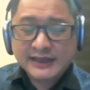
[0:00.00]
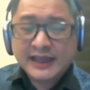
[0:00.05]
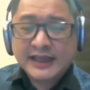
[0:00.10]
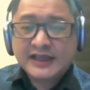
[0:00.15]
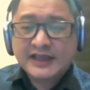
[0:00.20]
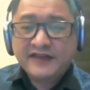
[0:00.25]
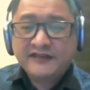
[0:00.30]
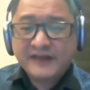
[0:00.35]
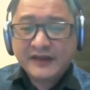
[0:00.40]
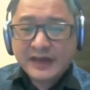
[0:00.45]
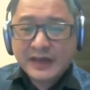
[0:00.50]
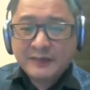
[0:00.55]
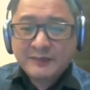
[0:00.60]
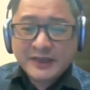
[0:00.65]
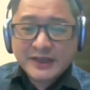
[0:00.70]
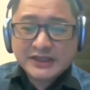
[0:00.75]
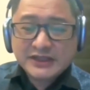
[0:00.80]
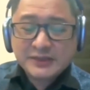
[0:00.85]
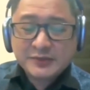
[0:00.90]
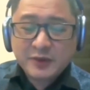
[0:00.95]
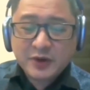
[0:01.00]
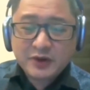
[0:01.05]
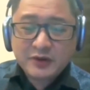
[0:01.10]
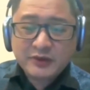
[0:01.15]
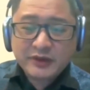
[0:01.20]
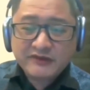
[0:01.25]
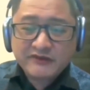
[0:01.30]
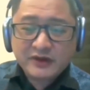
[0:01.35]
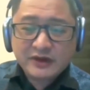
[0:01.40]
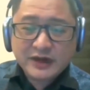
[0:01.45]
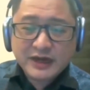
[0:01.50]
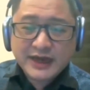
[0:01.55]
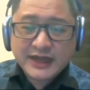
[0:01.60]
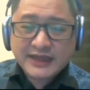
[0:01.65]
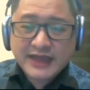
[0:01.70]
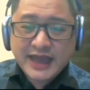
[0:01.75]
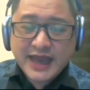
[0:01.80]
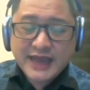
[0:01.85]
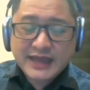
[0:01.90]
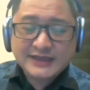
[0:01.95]
In the Philippines po, we've
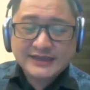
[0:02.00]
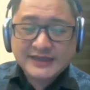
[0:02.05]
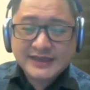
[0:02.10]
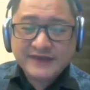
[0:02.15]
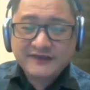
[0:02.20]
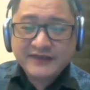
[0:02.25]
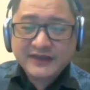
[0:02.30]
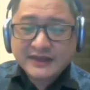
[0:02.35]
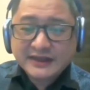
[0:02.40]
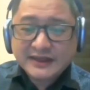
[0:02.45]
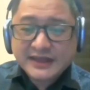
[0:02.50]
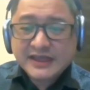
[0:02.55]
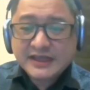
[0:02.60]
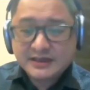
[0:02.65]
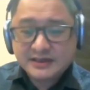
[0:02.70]
already had 17